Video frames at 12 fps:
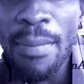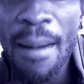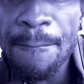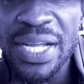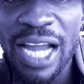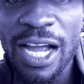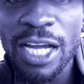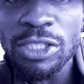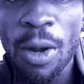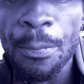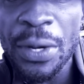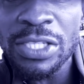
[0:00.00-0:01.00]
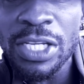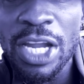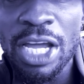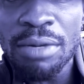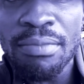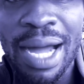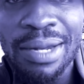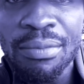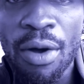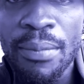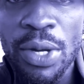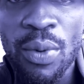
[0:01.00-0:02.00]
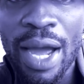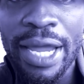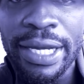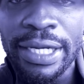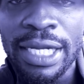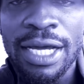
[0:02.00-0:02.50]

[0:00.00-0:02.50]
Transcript: get up, president bat bobi wine